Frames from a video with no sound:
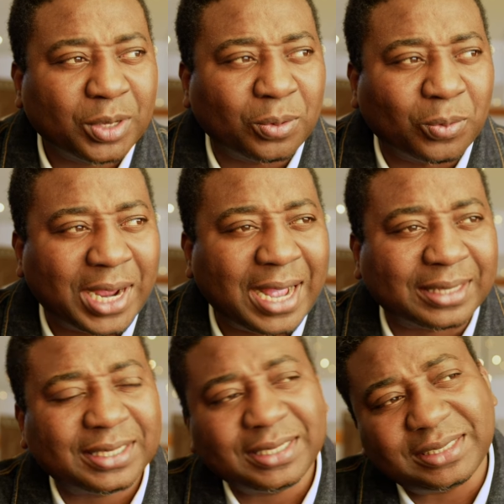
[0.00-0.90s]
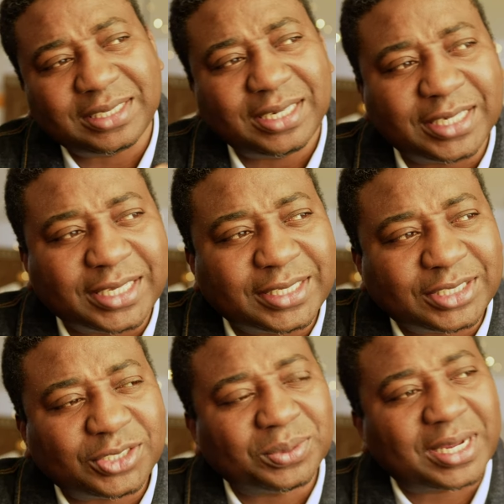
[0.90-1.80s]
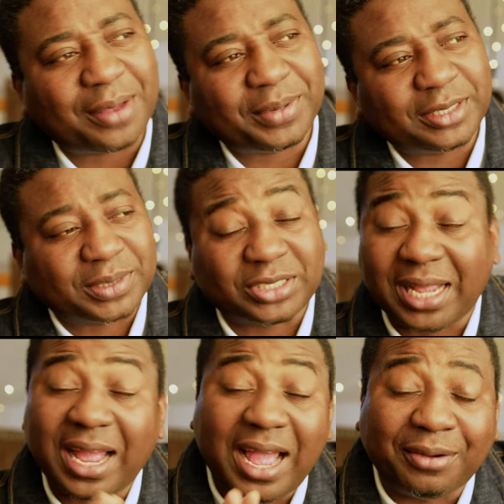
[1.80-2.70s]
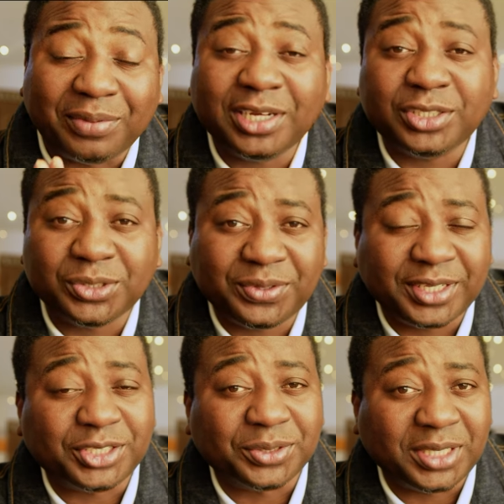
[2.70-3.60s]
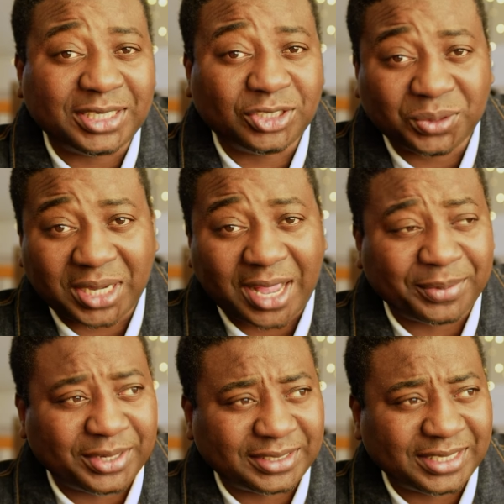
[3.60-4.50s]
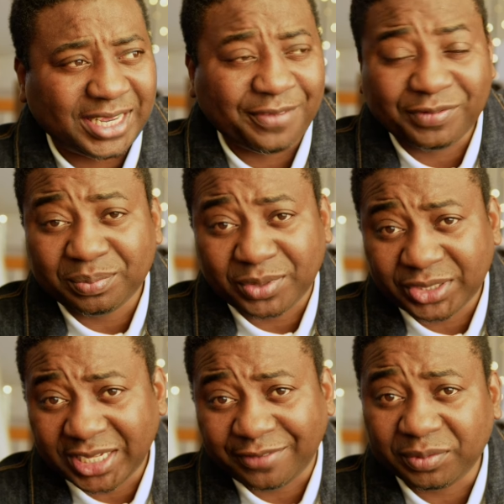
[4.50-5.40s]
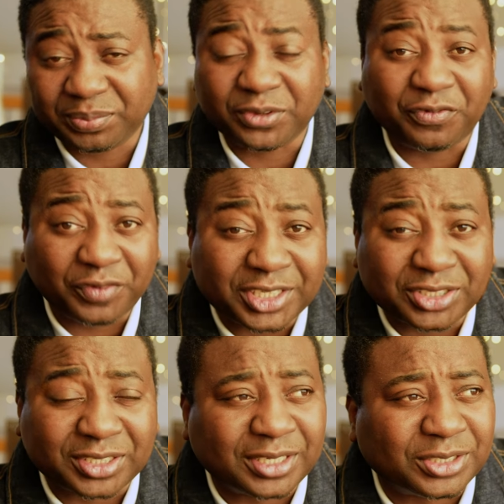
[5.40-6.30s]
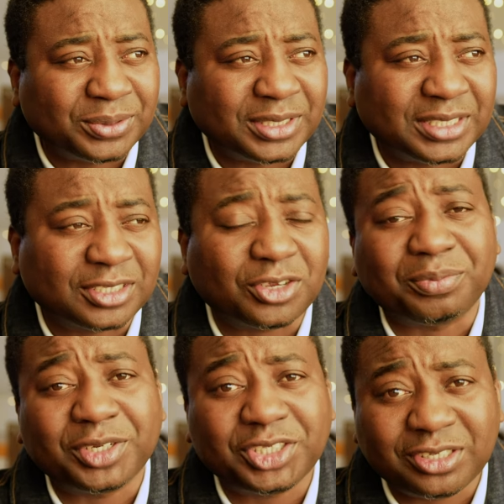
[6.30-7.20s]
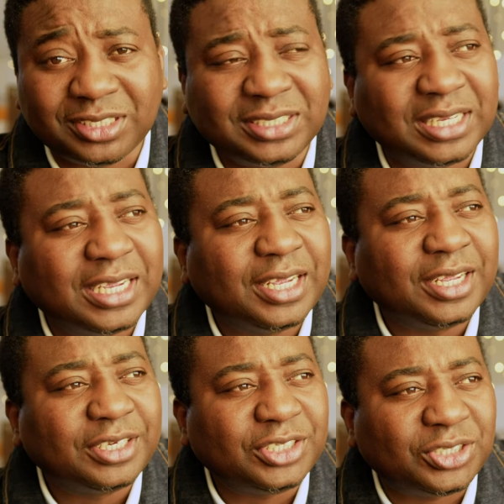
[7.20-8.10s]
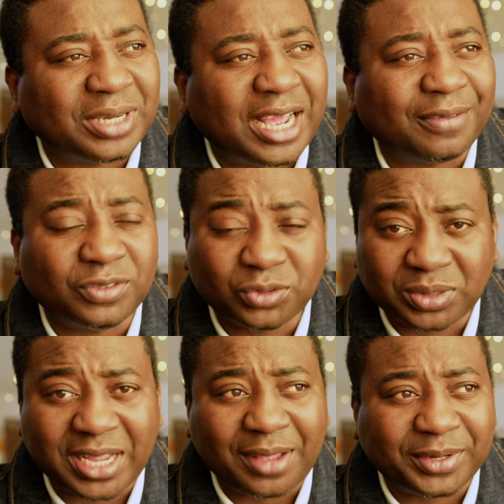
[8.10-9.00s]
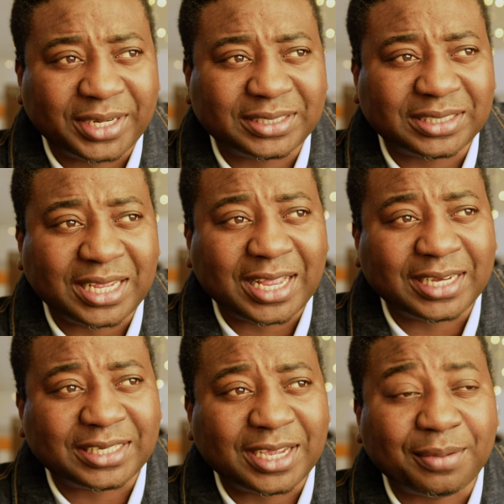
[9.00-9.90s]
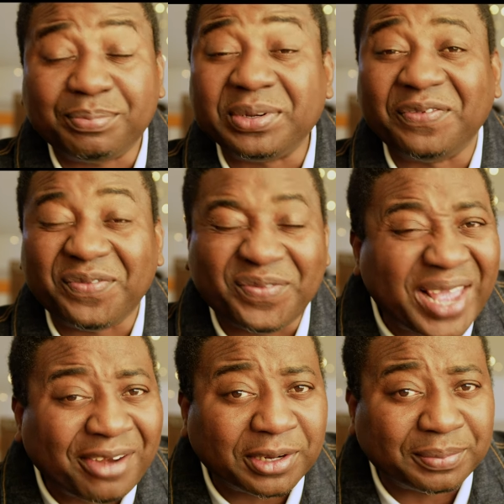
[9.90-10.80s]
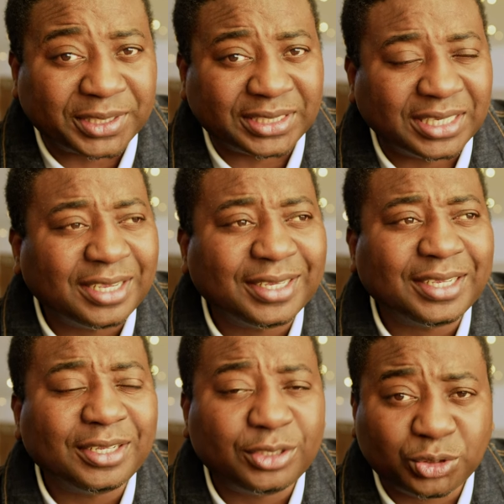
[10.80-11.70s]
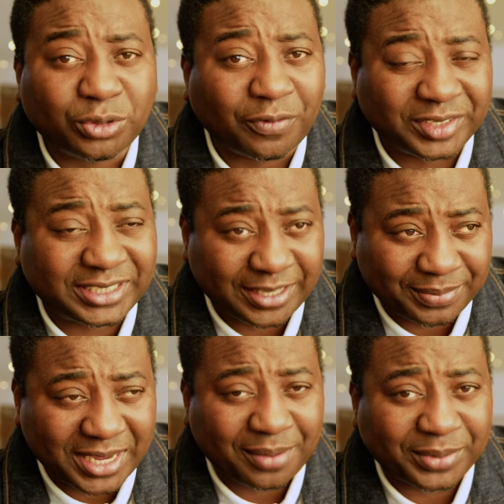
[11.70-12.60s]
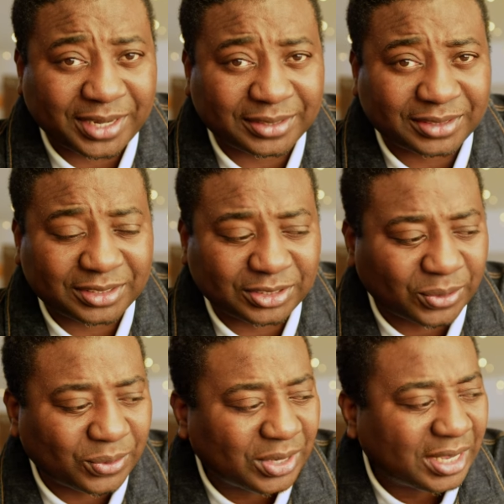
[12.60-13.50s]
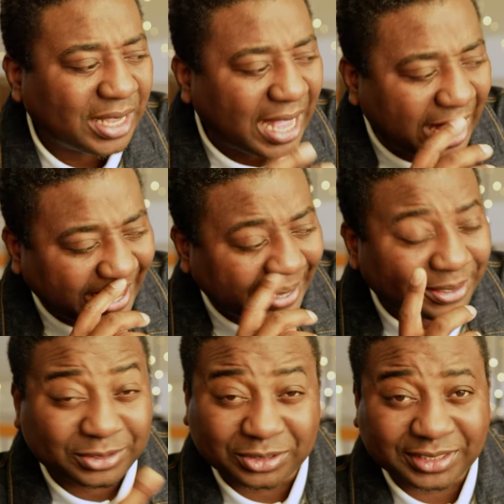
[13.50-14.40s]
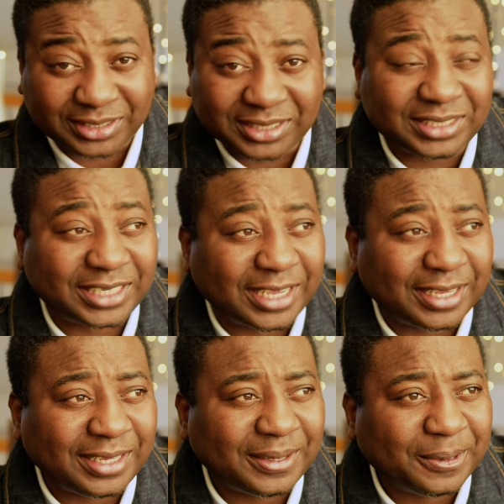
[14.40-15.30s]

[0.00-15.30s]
where I think the two cameras, because I really do think you need two cameras. Everybody, every professional doing this commercially should have two cameras, and preferably two of the same cameras. So I head on to the 6K,